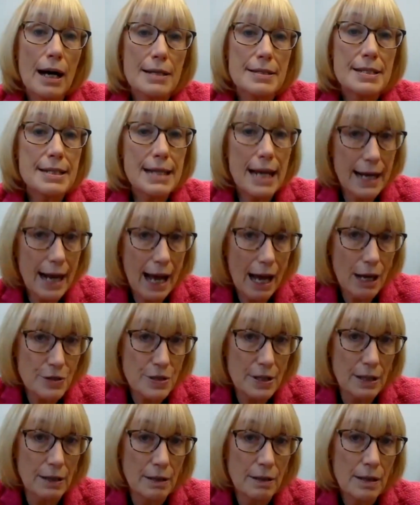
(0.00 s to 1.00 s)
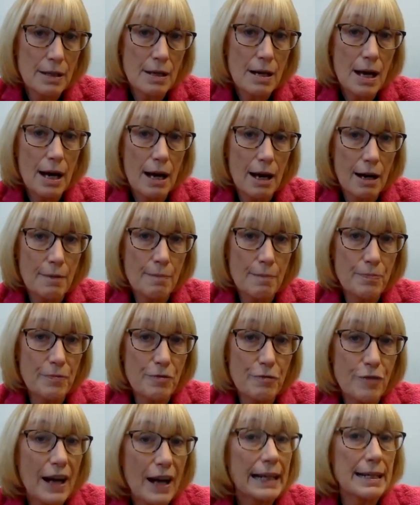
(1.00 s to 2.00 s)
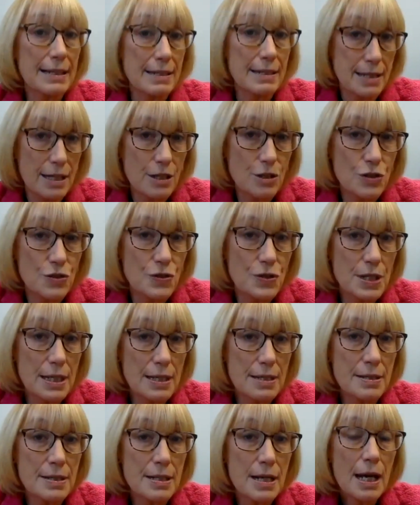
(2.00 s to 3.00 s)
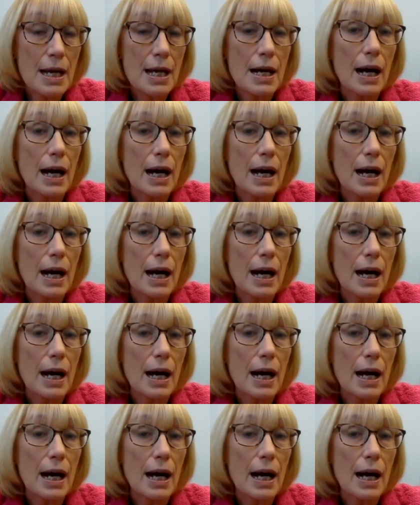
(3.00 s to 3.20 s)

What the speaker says: state housing finance agencies